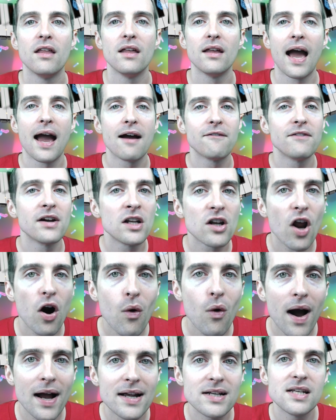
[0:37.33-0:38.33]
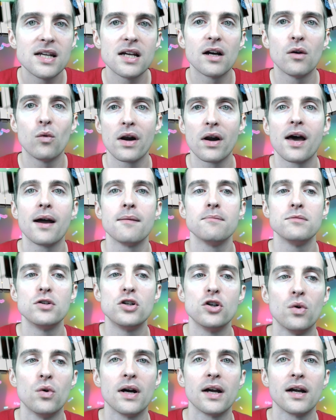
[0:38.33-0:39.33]
having no idea what I'm
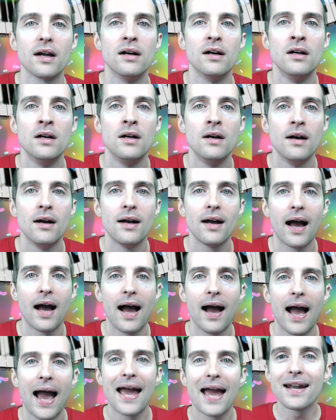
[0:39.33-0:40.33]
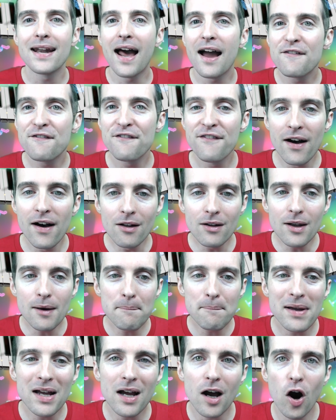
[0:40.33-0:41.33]
doing. And I felt a
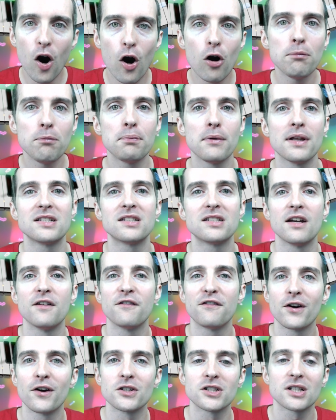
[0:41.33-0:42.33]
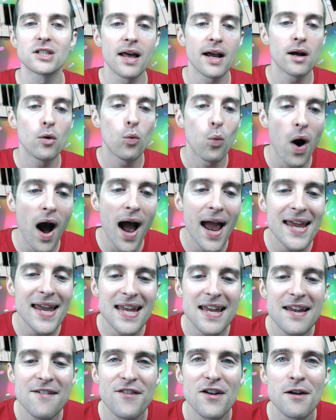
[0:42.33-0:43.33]
bit hopeless at first, like why
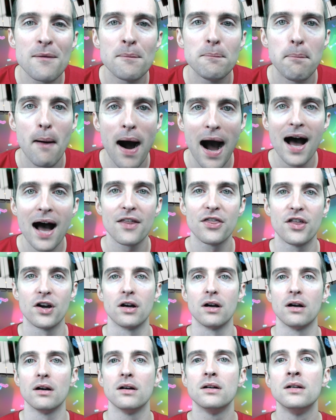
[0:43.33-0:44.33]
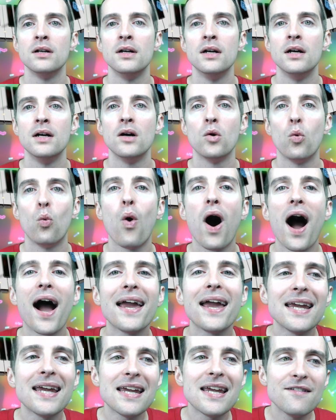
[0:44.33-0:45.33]
even bother? Why
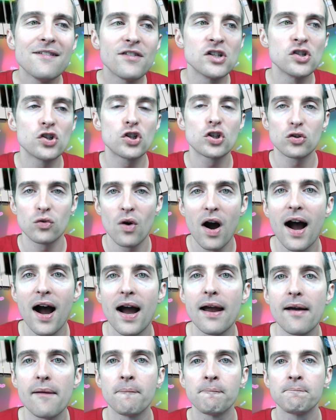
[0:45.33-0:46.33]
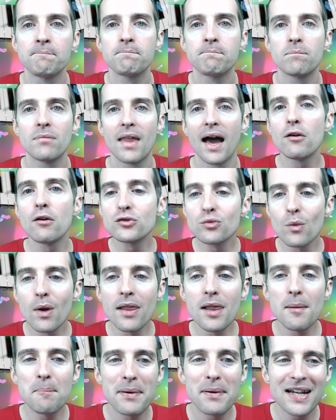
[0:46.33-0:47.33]
even try? That was one
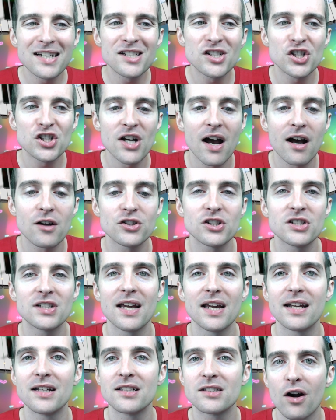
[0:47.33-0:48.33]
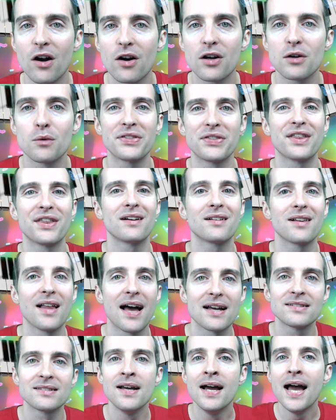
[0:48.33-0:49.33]
of the biggest challenges getting started with the
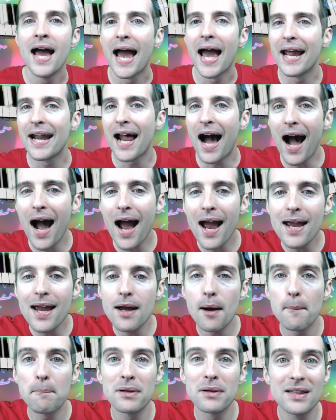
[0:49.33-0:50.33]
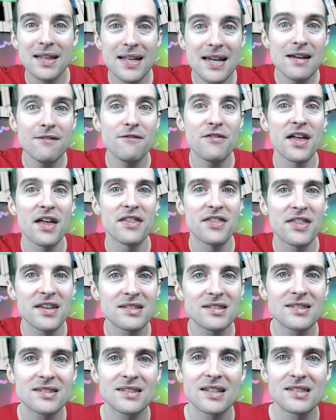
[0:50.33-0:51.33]
class, and I believe that
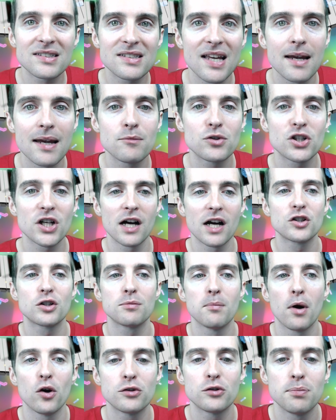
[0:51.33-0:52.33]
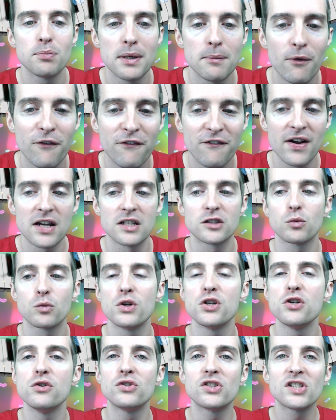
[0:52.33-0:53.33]
this is the same challenge most people face.
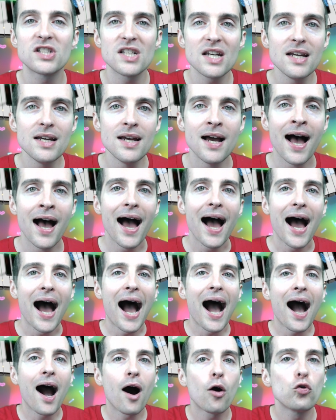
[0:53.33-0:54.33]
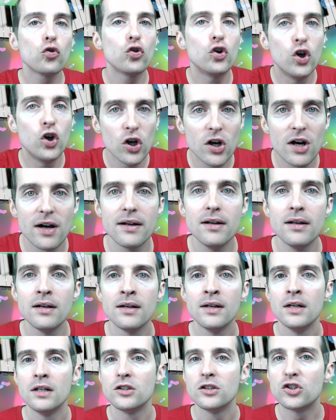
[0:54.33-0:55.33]
When you see how good
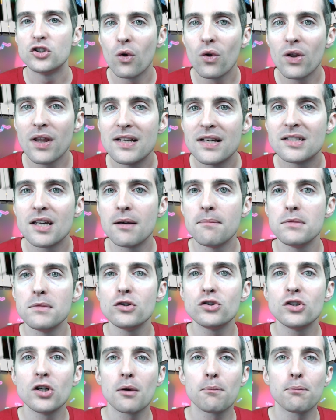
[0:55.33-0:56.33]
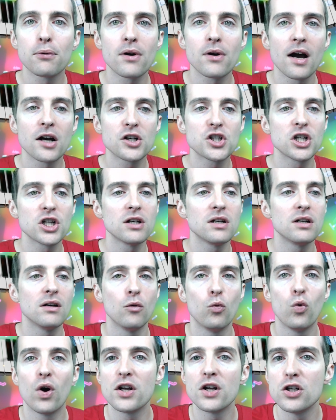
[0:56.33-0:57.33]
Joel is at music production,
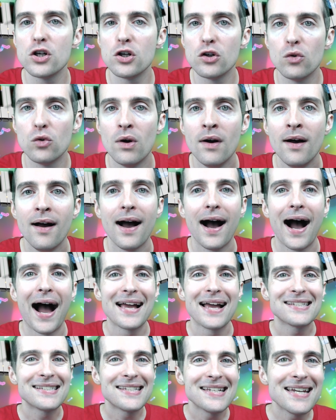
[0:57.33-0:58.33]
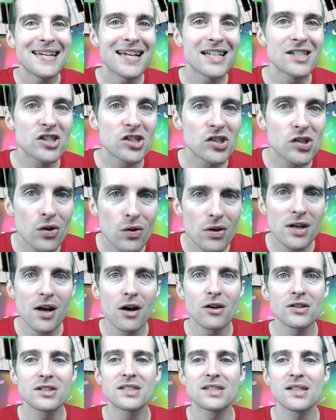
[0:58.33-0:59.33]
when you see his
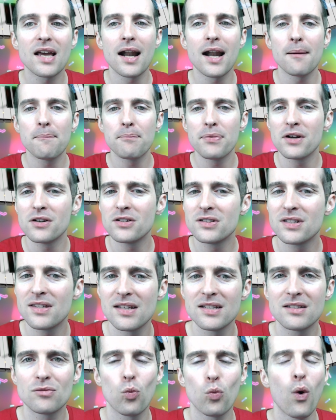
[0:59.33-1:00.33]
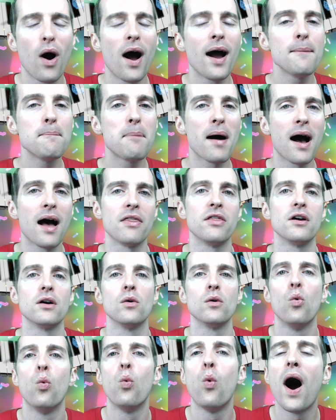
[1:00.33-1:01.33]
studio setup, there's this, why bother?
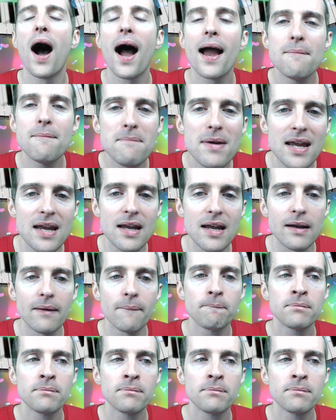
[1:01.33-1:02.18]
Why me?